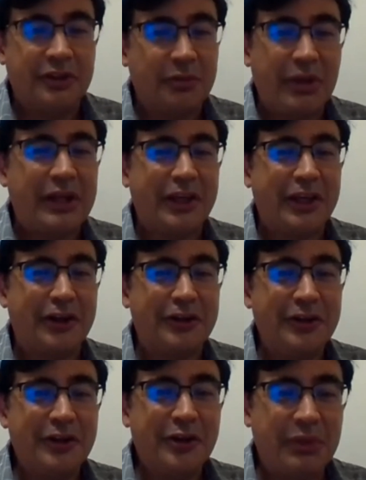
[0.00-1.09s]
Medicare
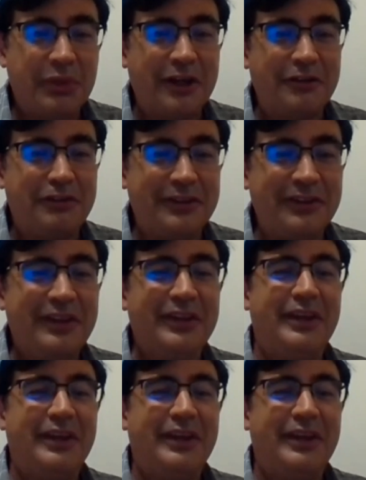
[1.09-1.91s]
benefit,